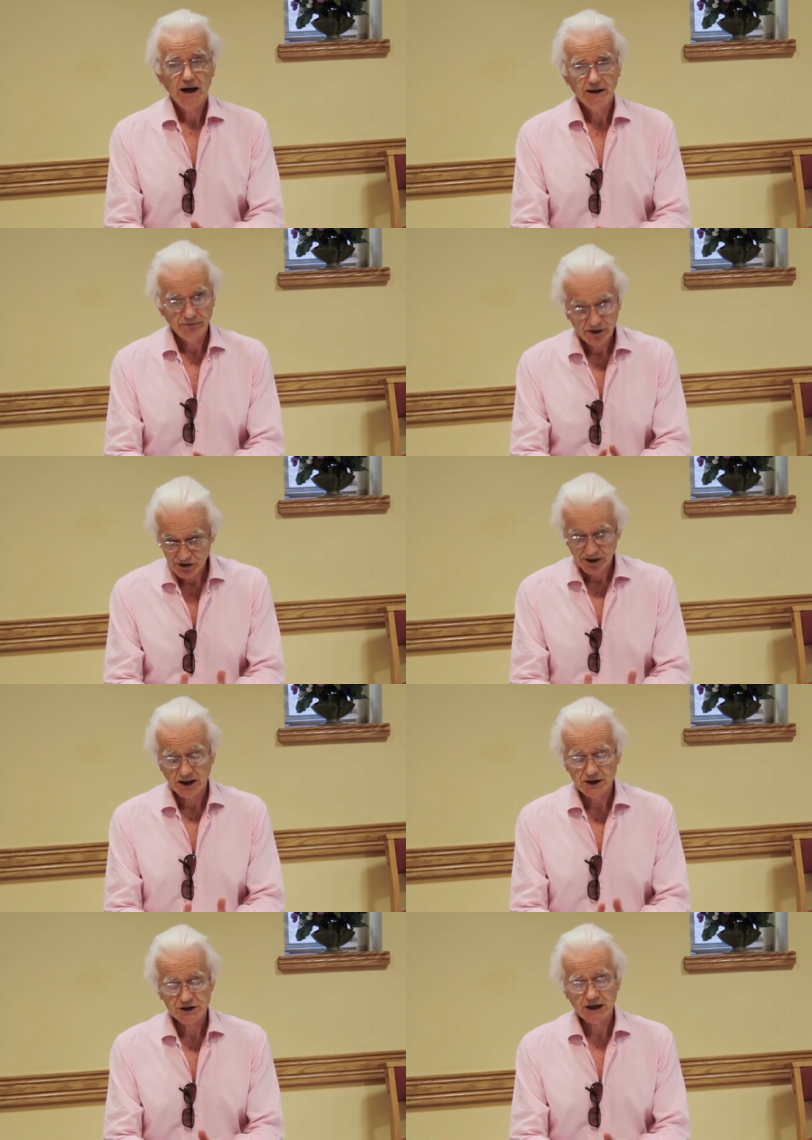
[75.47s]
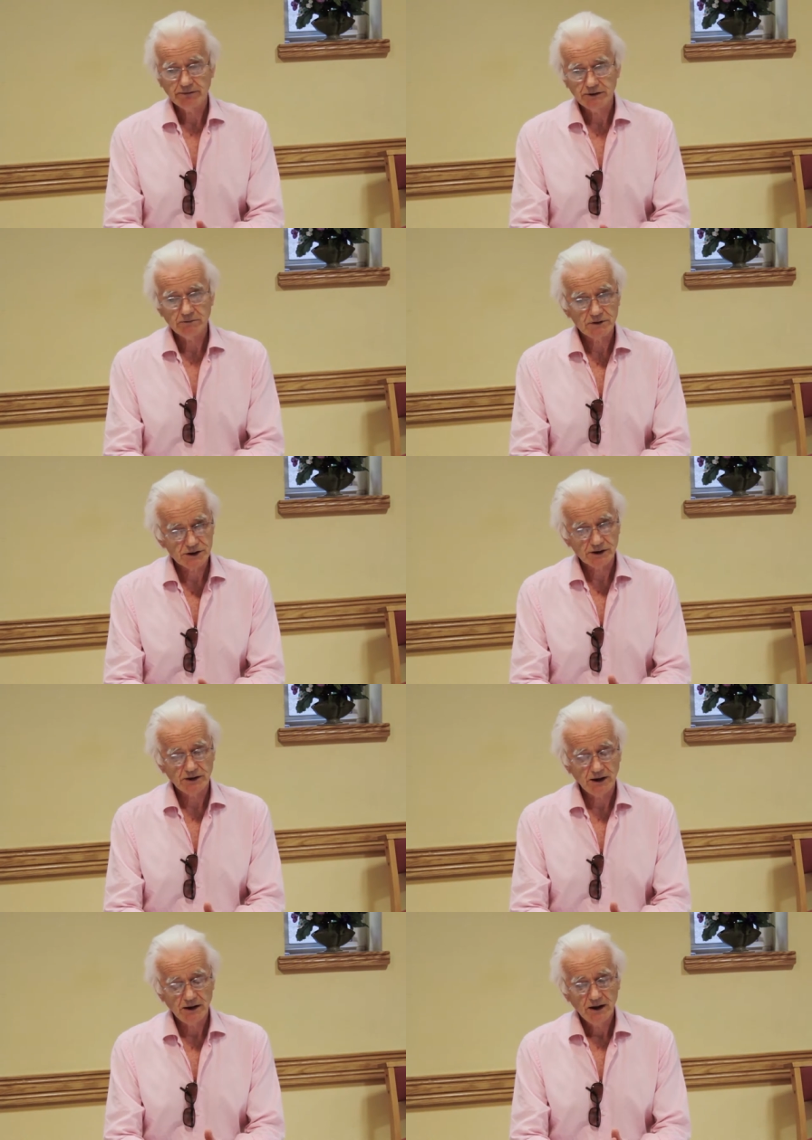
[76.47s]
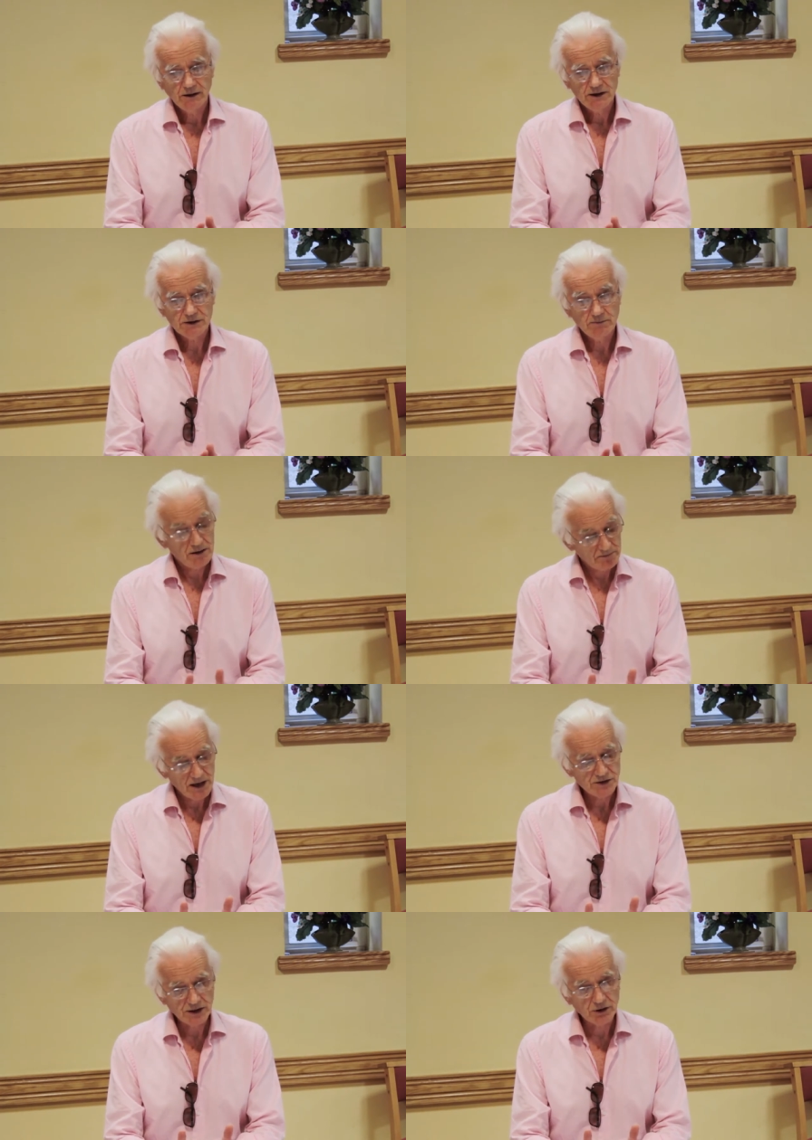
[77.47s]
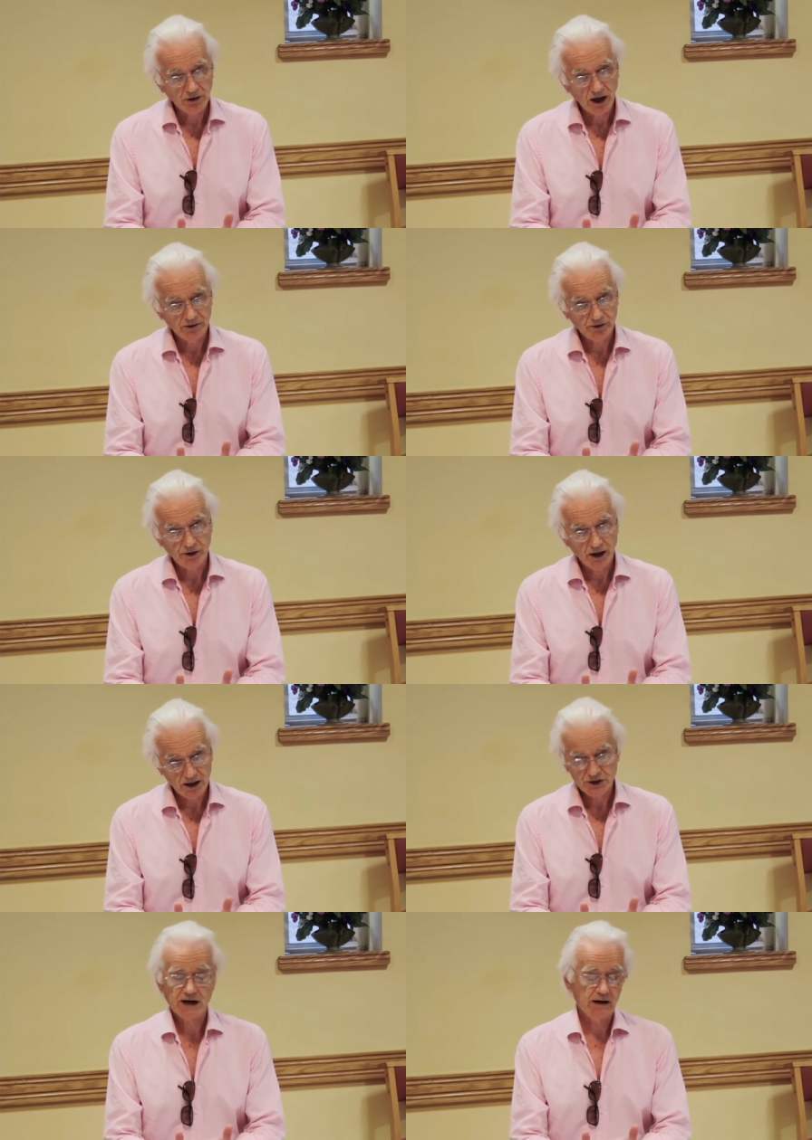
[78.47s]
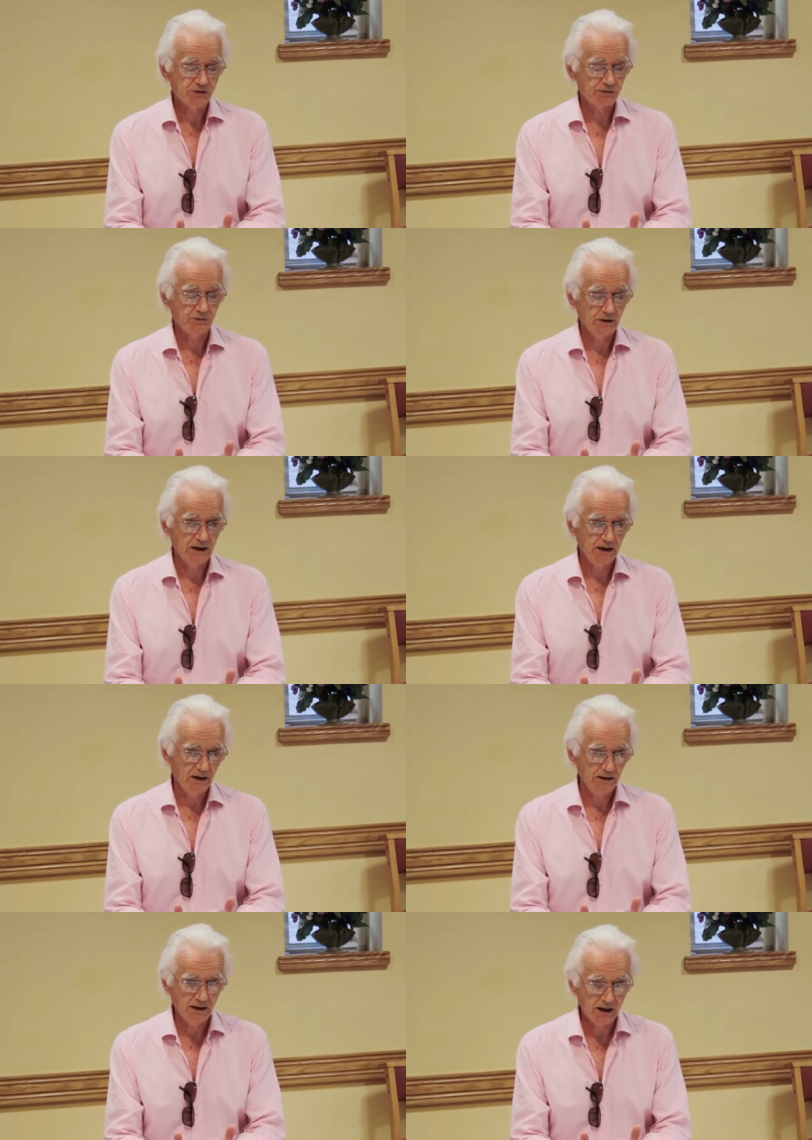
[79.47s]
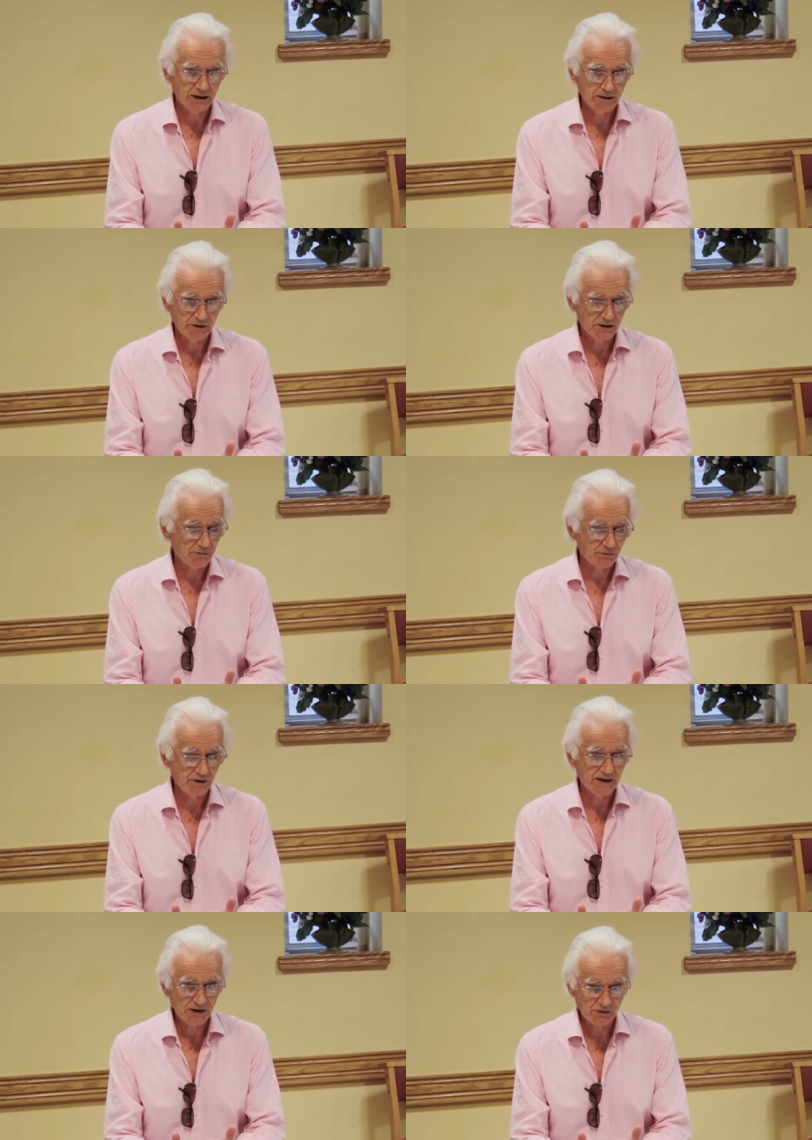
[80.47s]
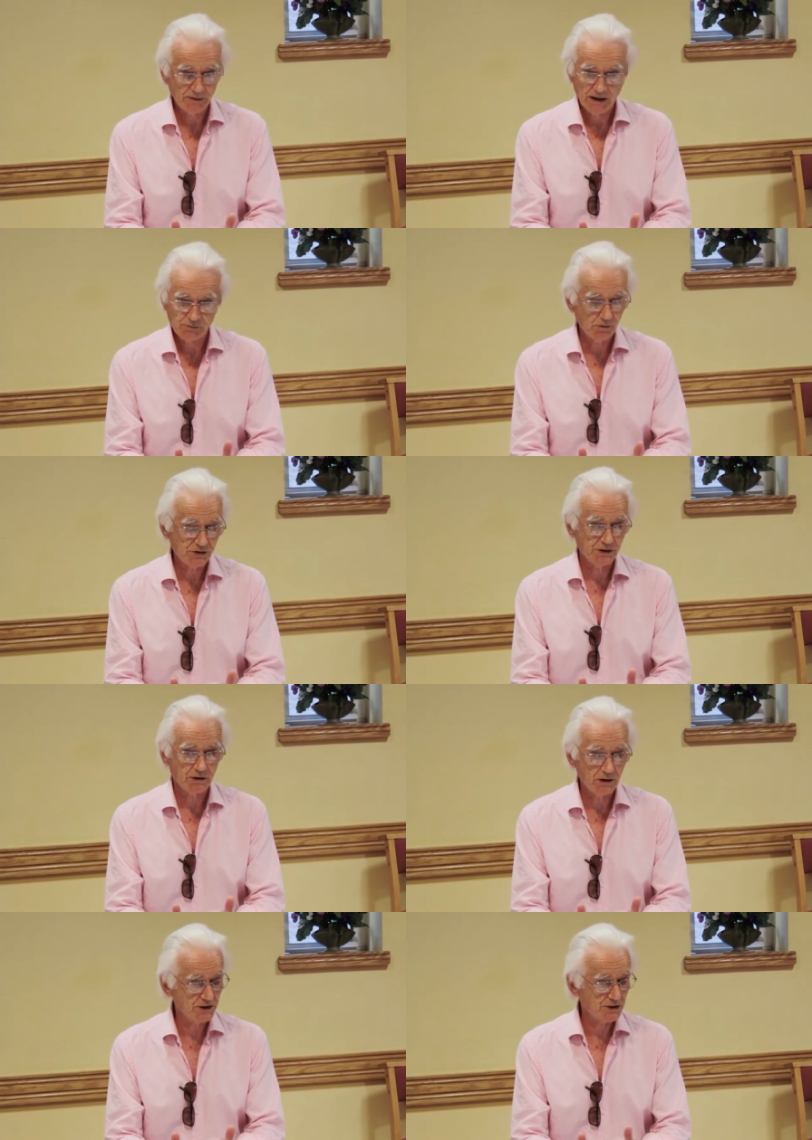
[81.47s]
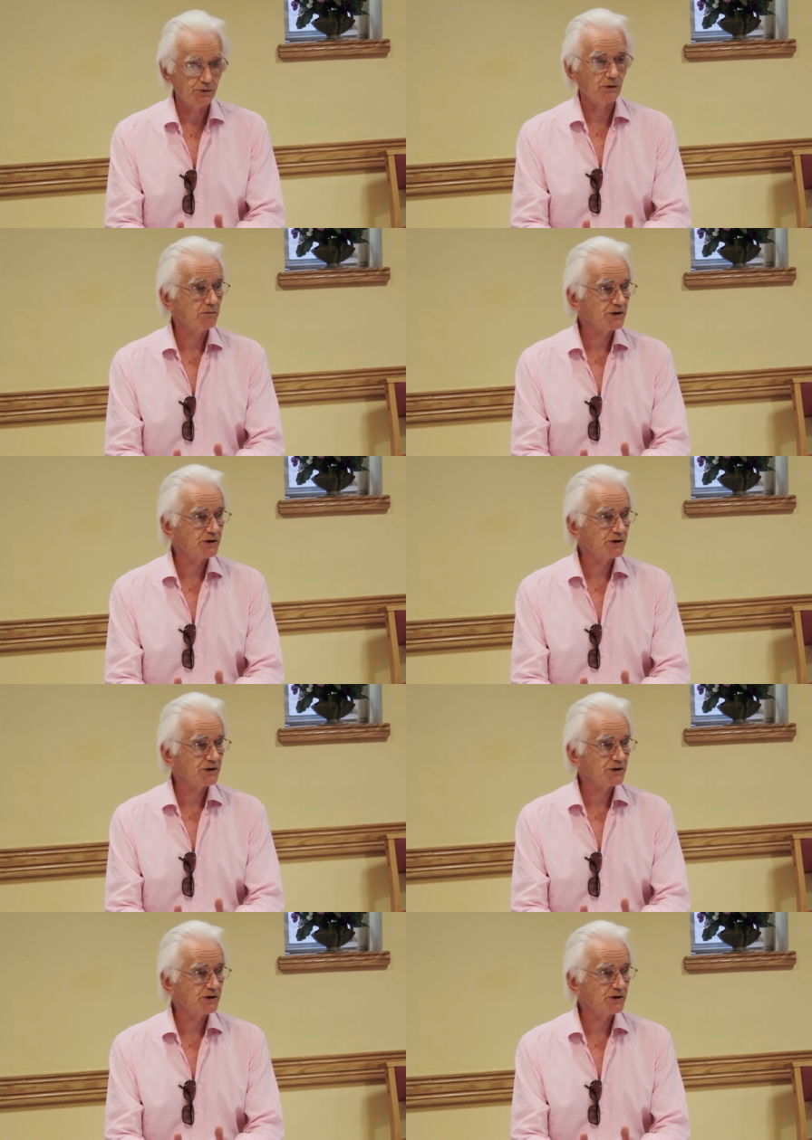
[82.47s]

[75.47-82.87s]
And the first thing I discovered was that this amazing grant that the Arts Council had given us, the £3,000, wasn't a grant at all.